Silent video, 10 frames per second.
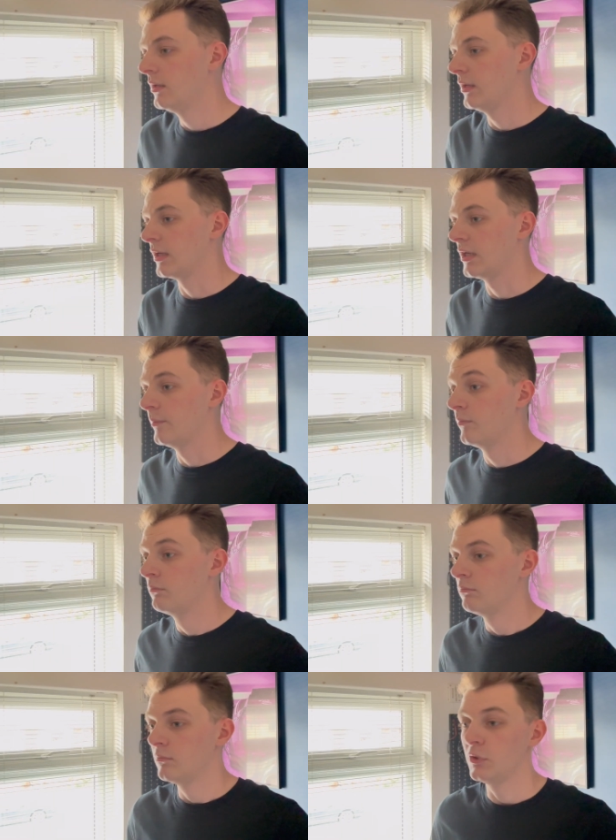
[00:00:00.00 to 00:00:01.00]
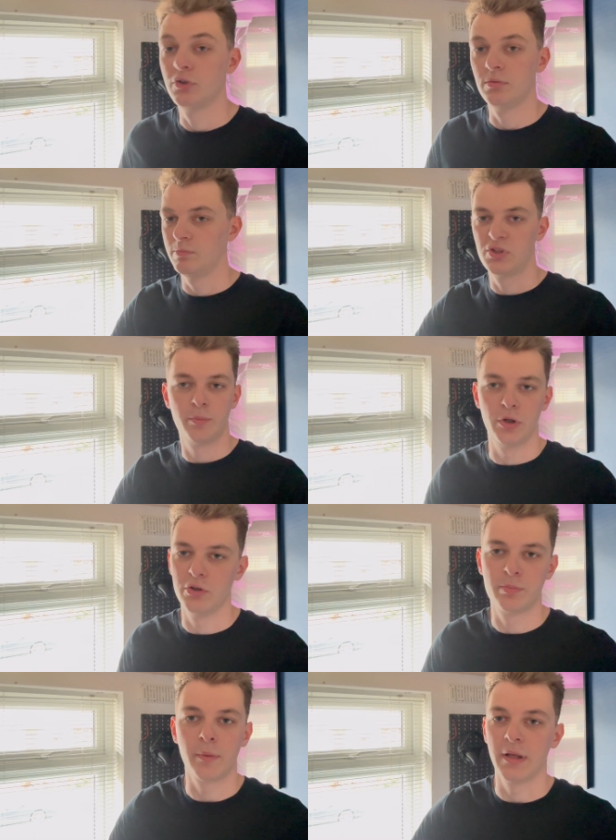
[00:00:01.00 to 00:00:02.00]
Um, somebody
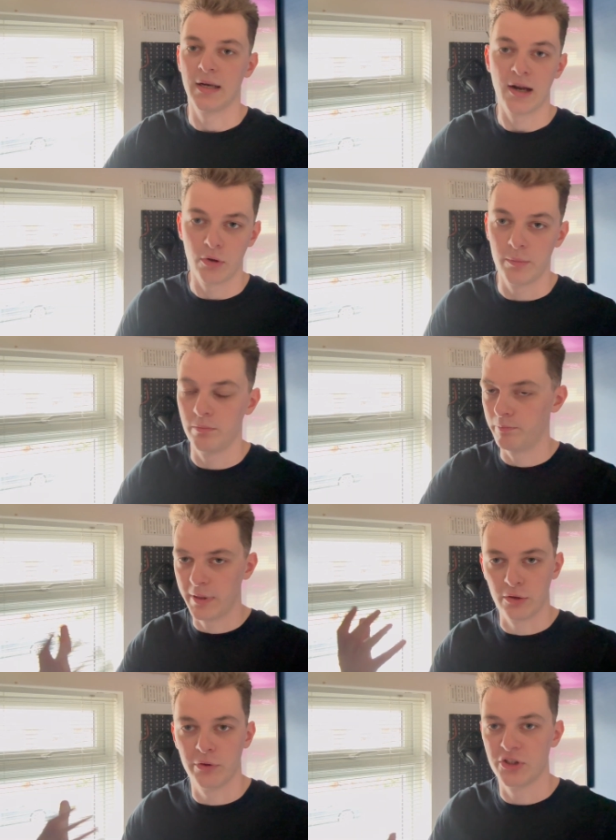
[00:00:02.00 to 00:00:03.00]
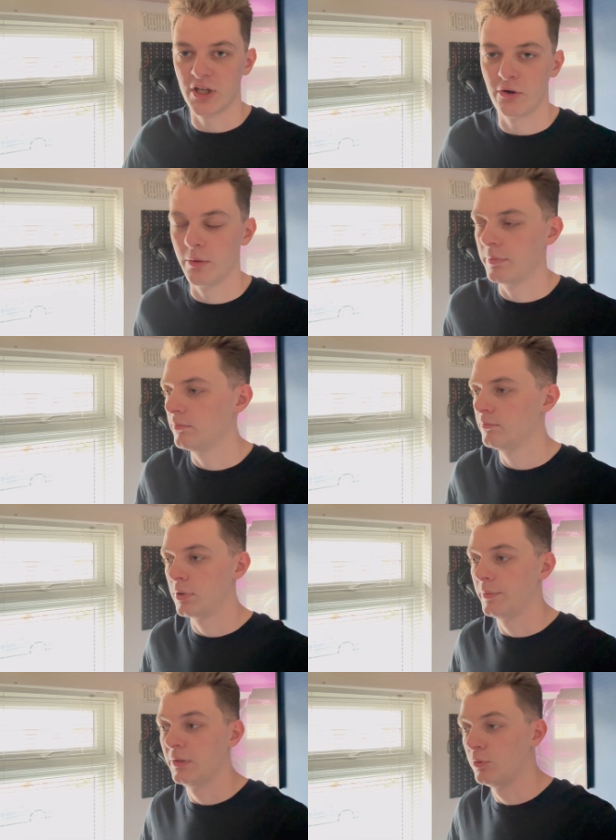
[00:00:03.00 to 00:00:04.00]
who's probably an Arab, big rich Arab,
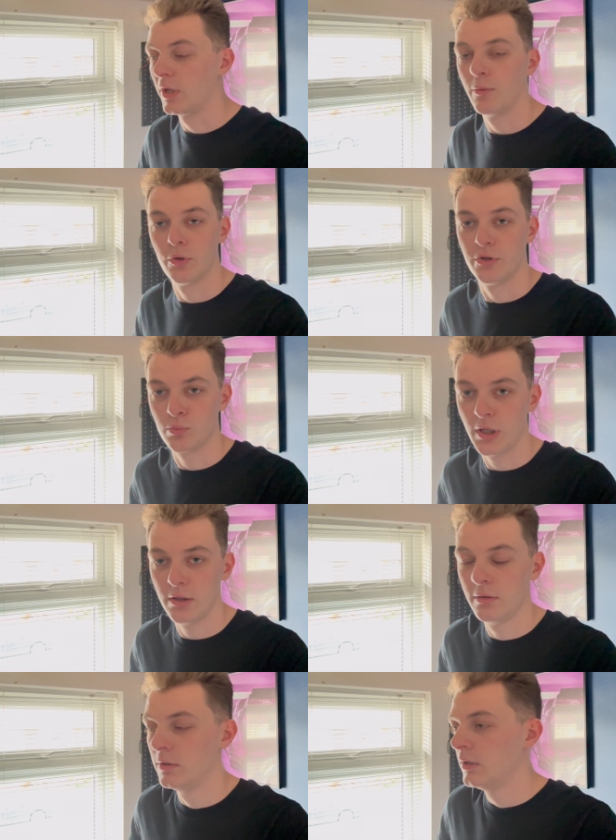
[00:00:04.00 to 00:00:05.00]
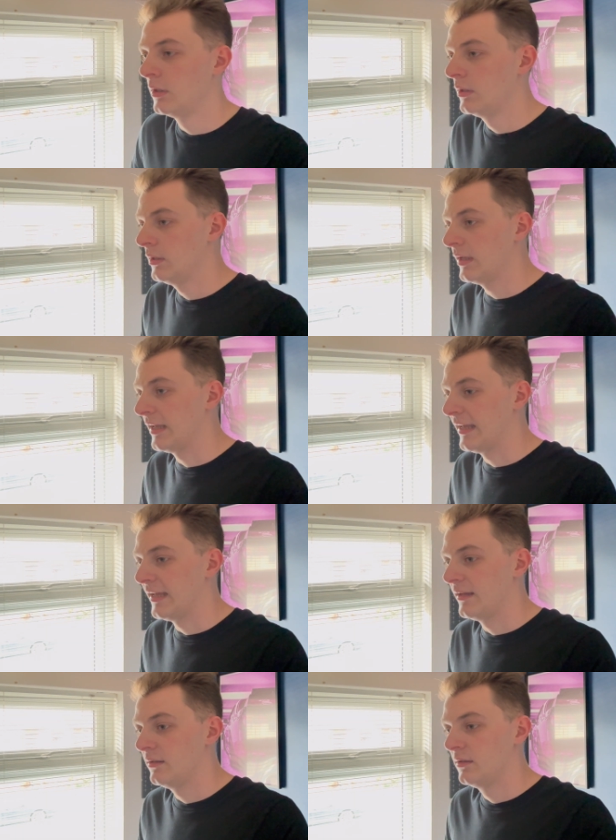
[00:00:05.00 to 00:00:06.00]
probably will get one as well.
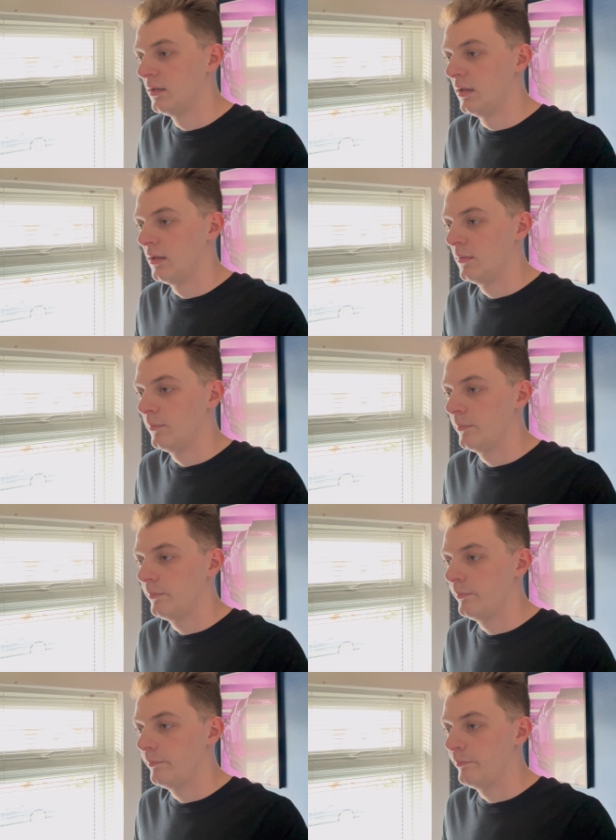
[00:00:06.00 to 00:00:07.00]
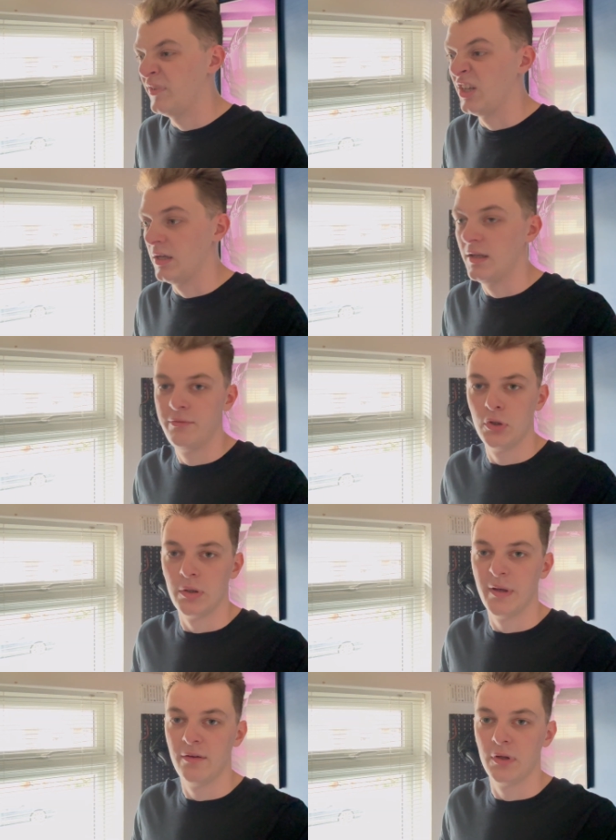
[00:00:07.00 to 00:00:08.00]
Uh, but yeah, if you're a
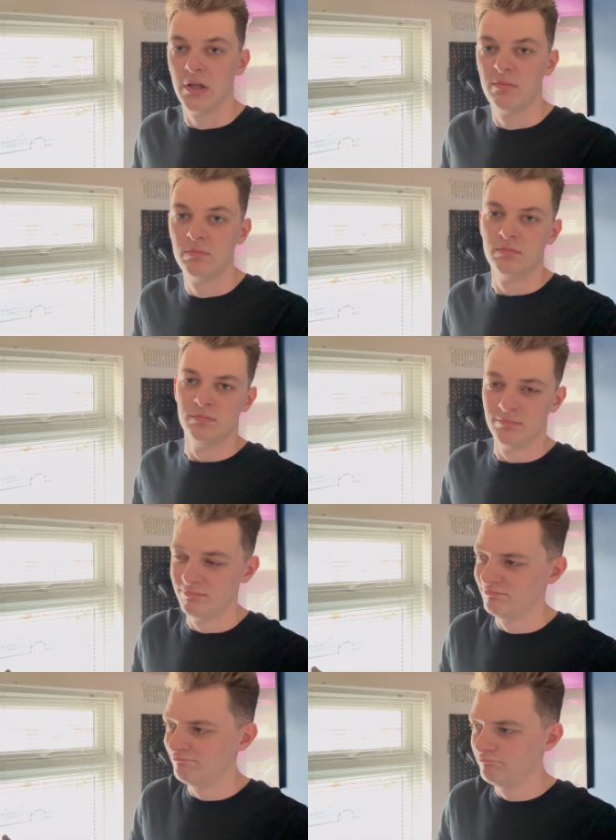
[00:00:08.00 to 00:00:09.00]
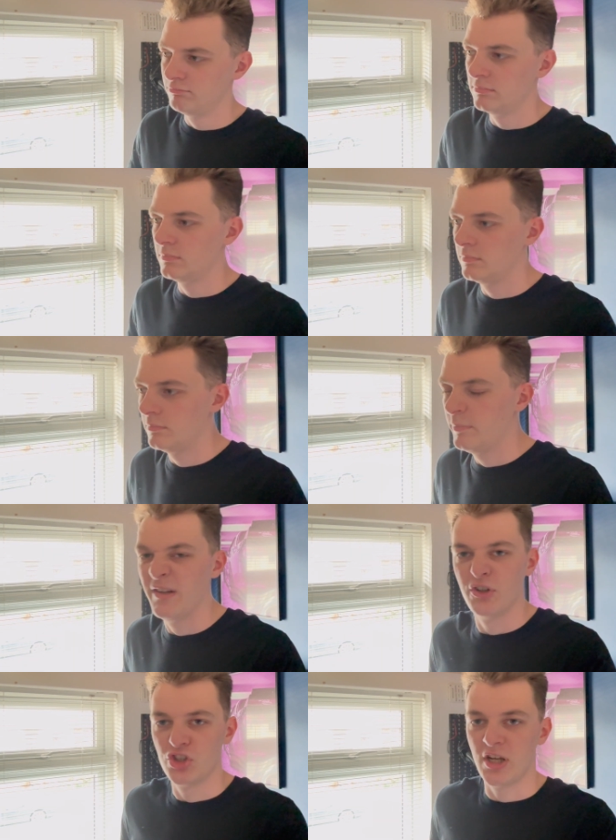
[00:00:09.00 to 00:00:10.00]
bit of a bit
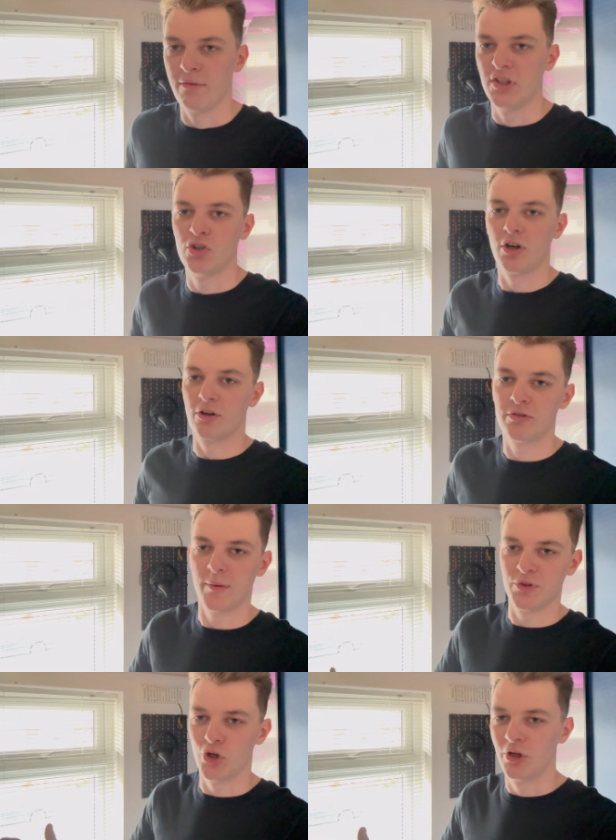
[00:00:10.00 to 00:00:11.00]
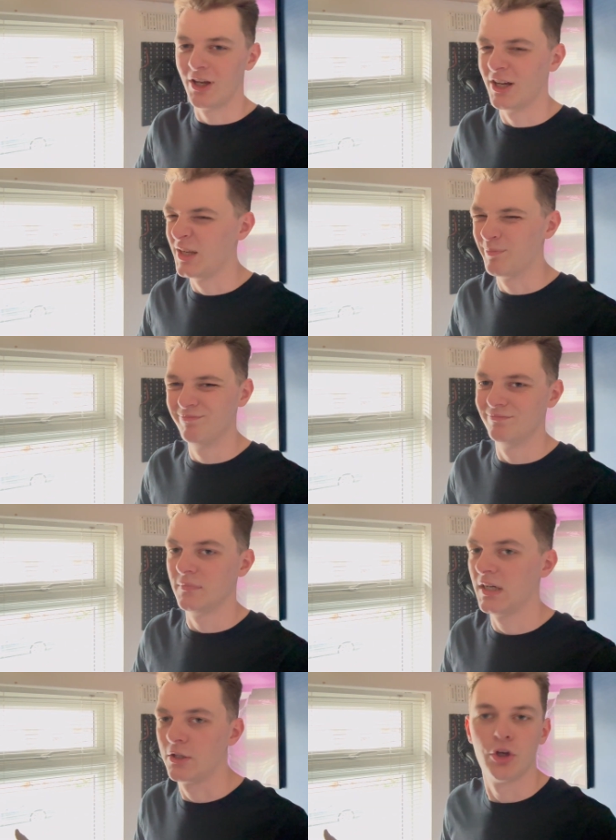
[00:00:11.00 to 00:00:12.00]
of a chubby sort of crypto guy, you, mm,
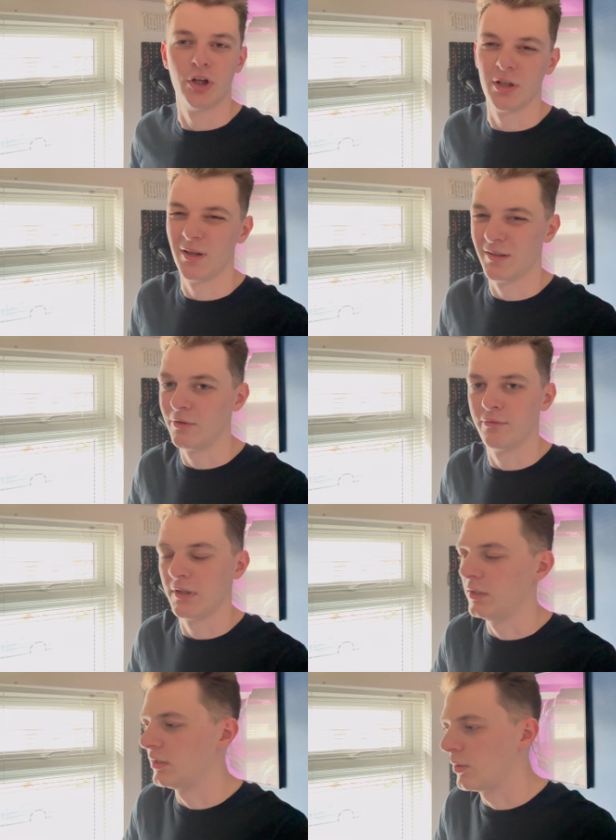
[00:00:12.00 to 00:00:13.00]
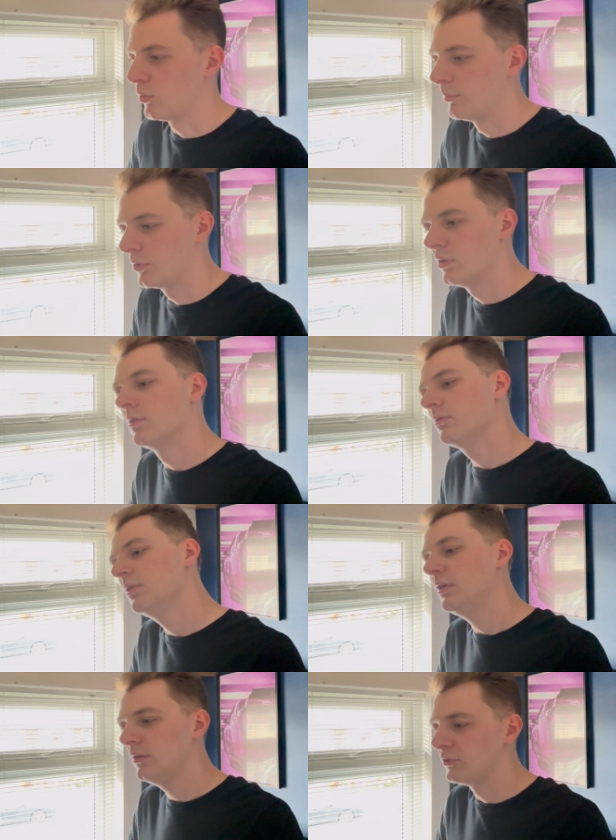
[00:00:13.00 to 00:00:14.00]
I don't know, I don't think you'd get one, but
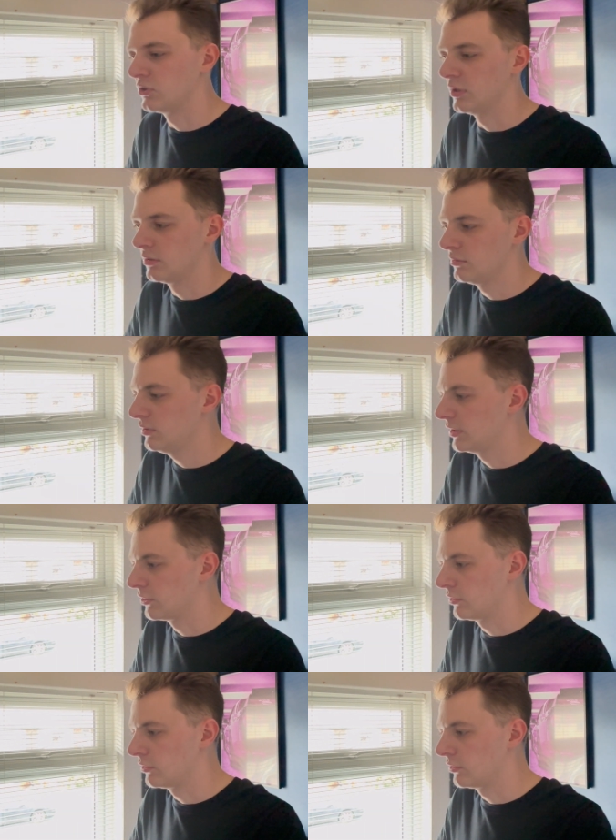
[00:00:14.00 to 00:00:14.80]
obviously, I don't